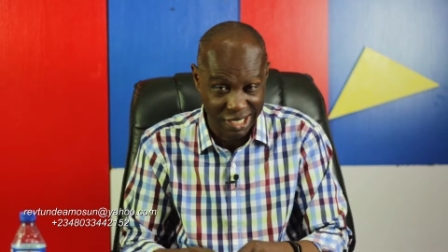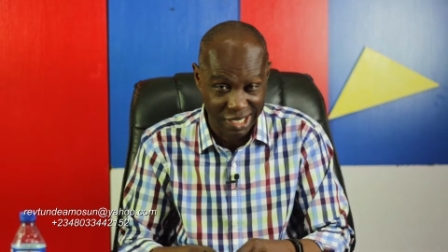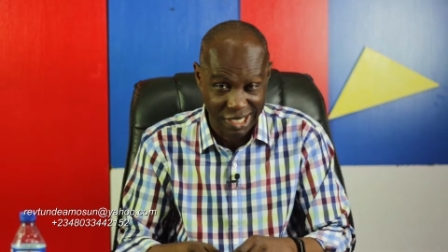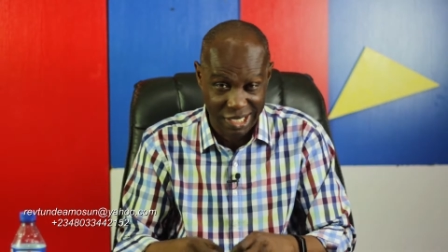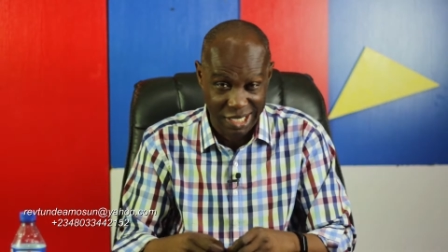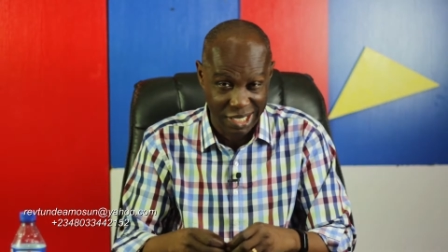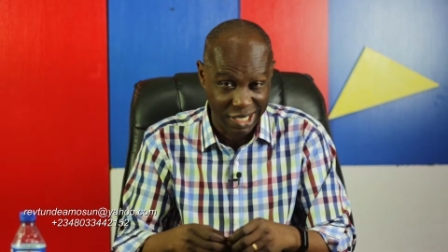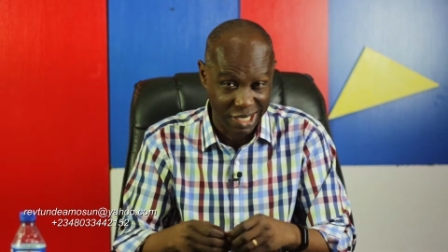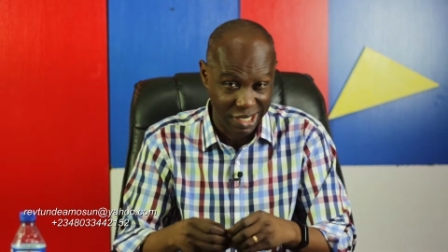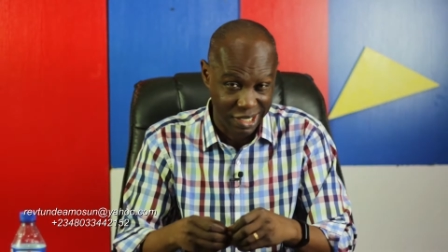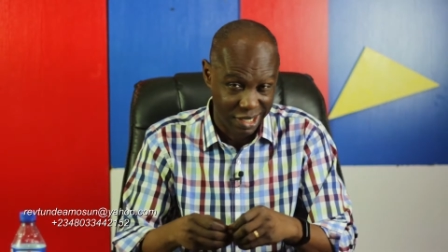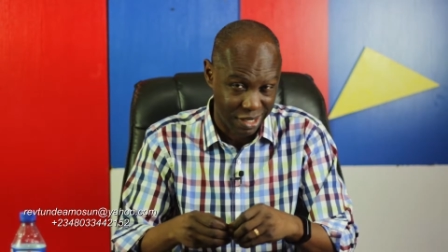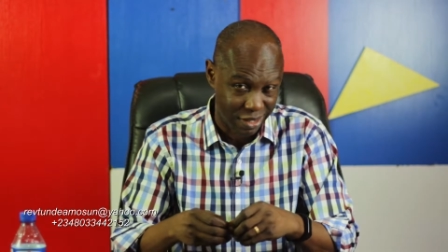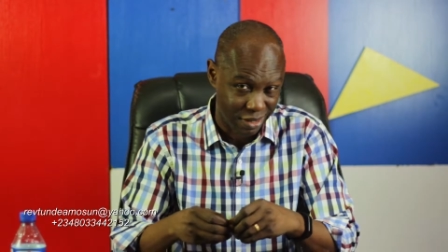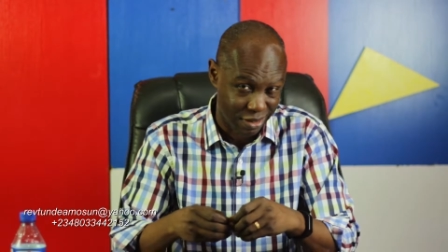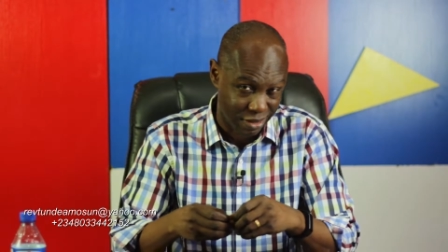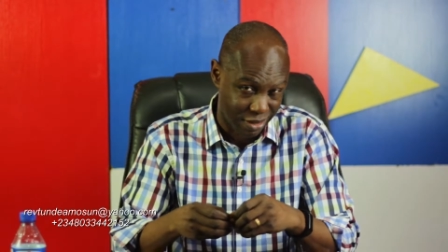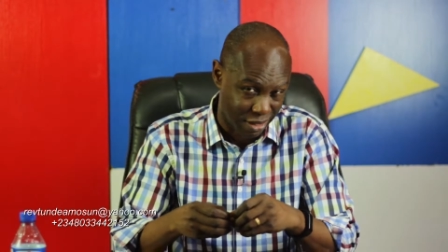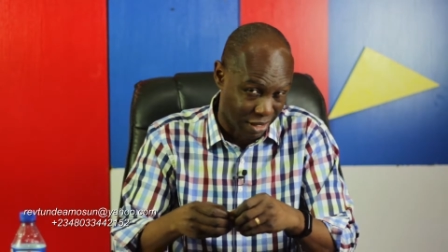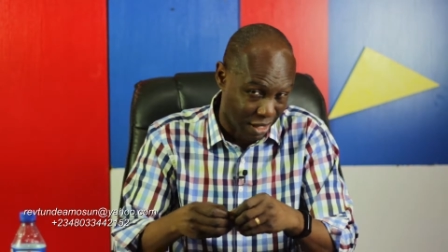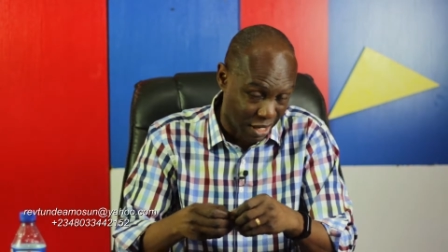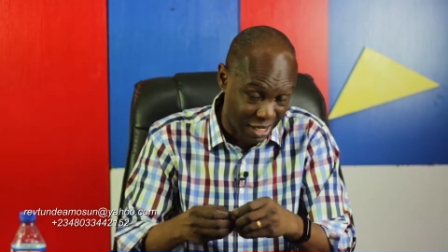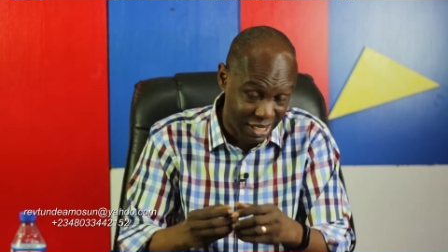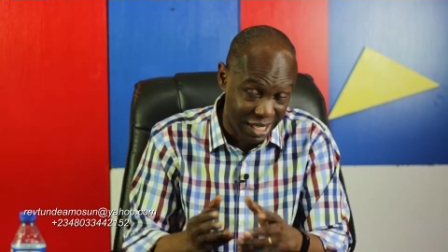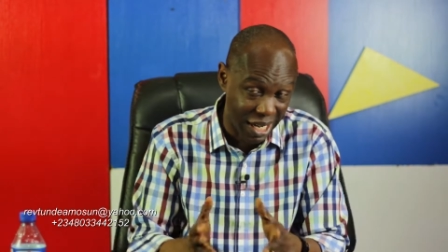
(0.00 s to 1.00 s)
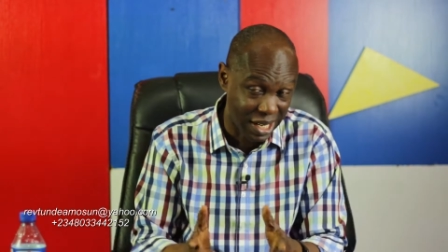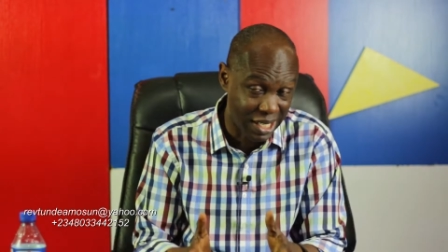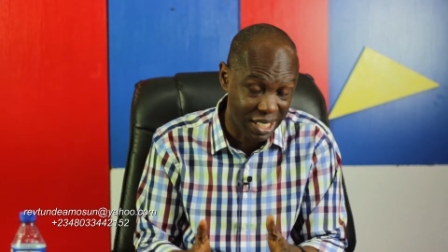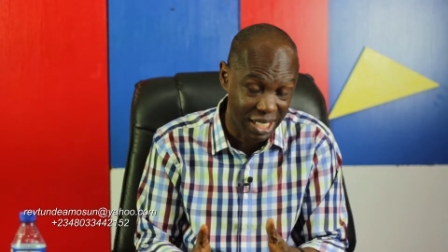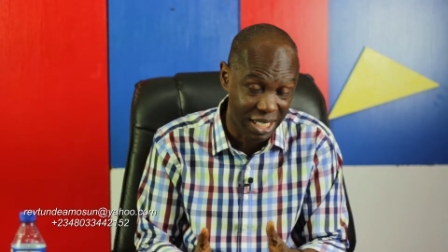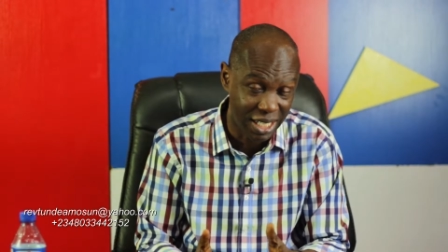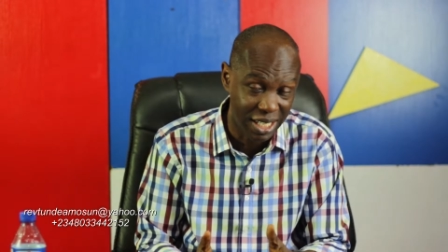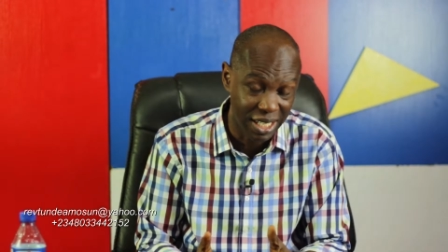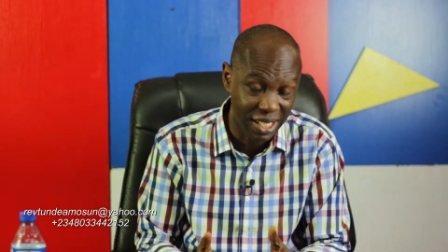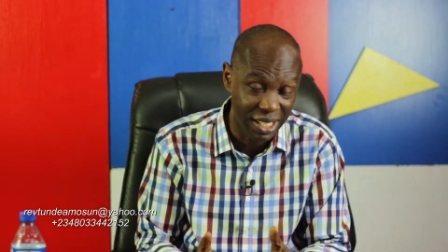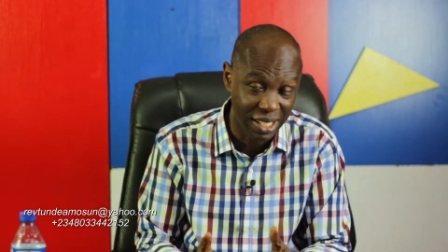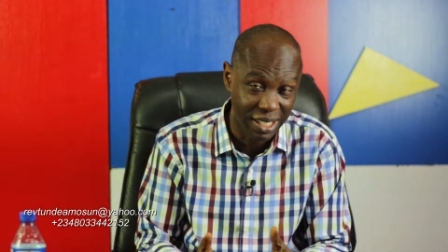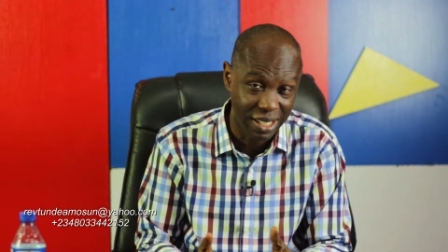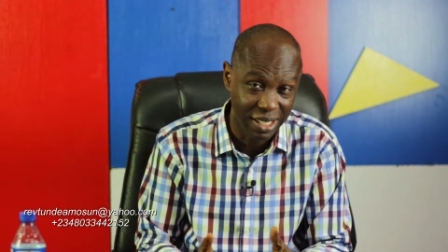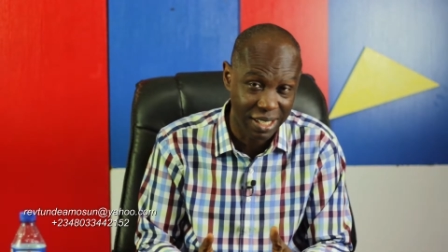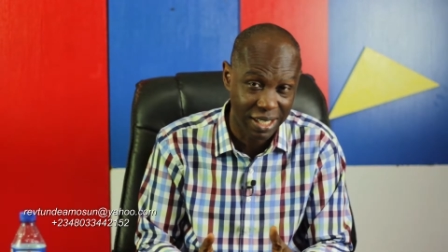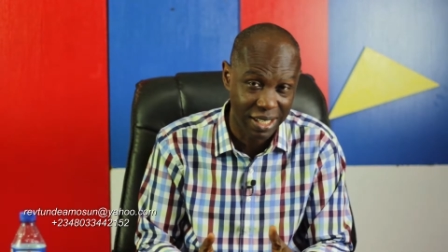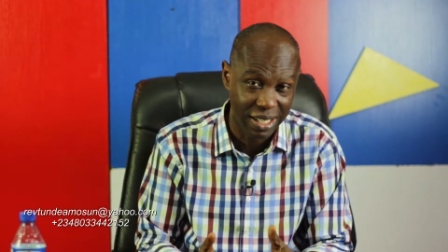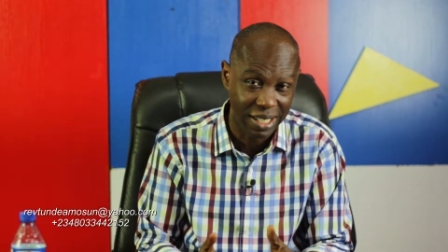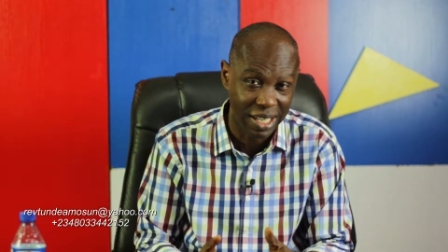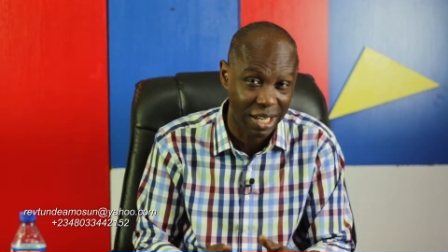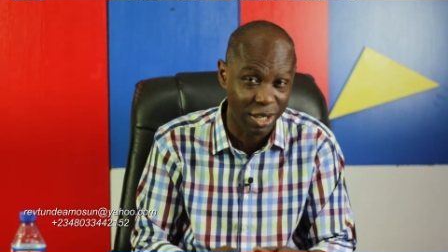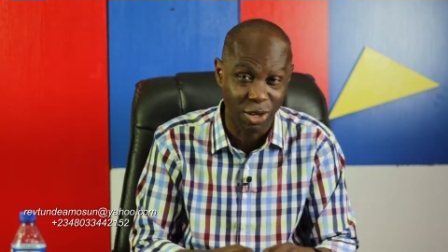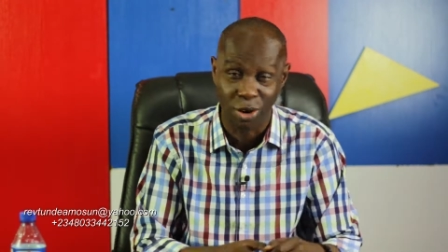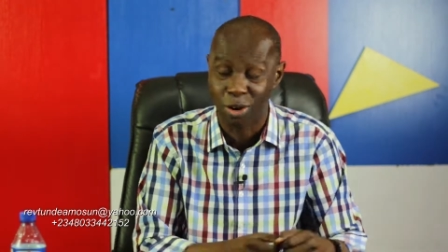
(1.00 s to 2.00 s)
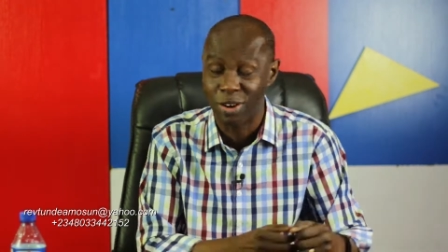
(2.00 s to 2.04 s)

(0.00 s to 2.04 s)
in lesser degree than